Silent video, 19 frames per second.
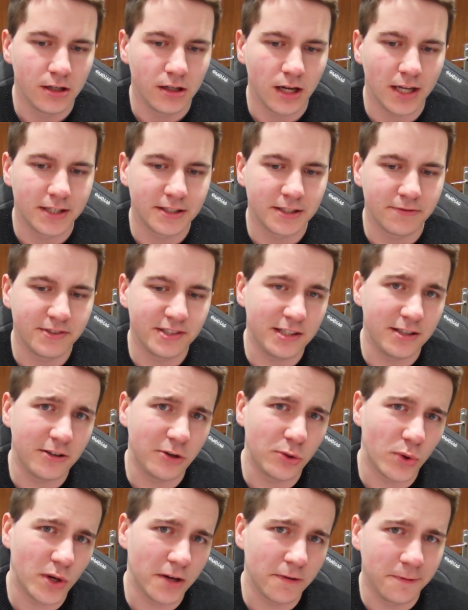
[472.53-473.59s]
as I've seen
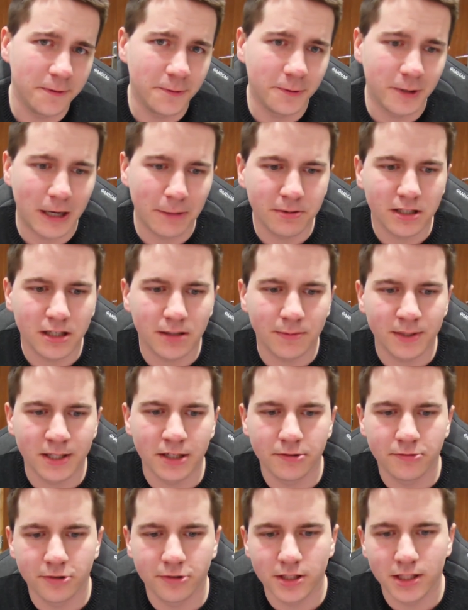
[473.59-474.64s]
quite a few
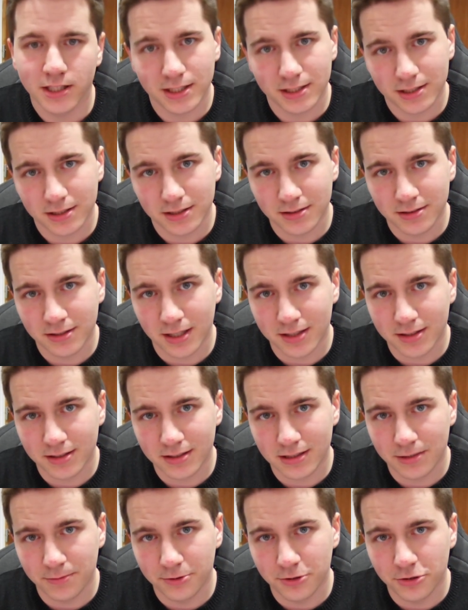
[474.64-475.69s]
upcoming releases that
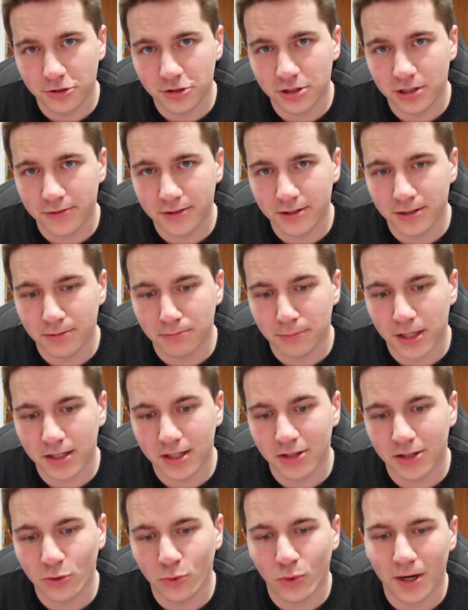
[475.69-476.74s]
seem to shift the
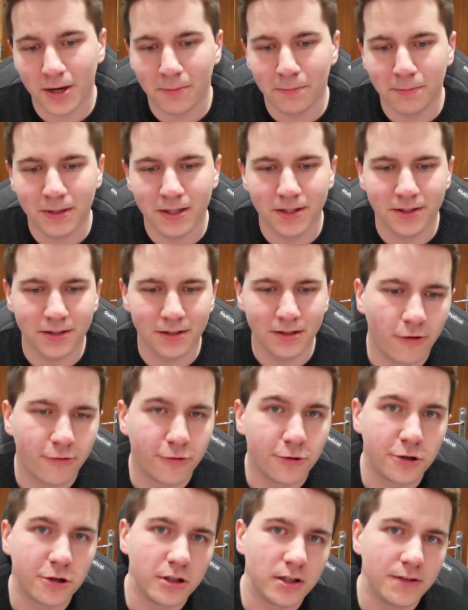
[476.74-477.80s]
market quite a bit.
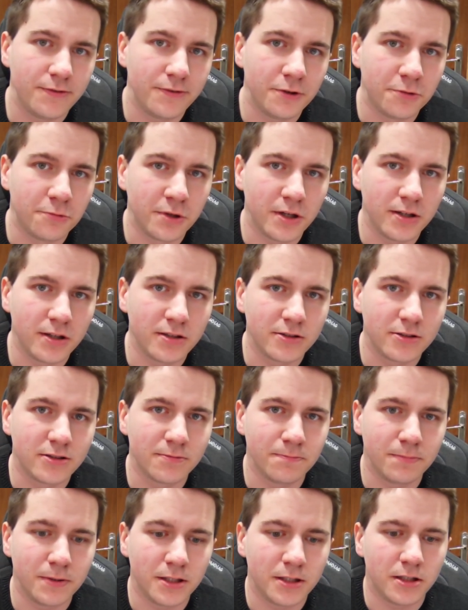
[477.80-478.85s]
Overall, if you're willing to
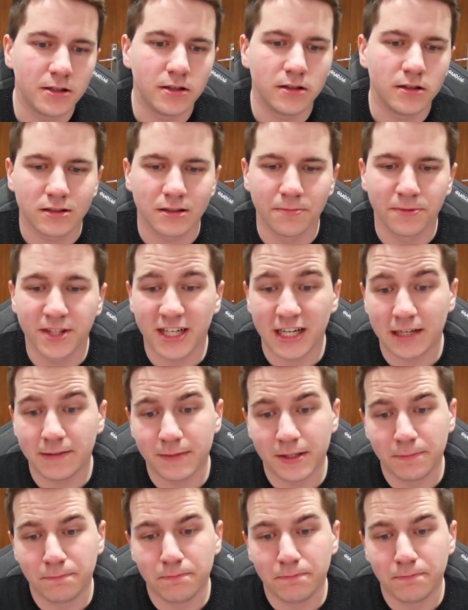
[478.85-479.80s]
spare some time and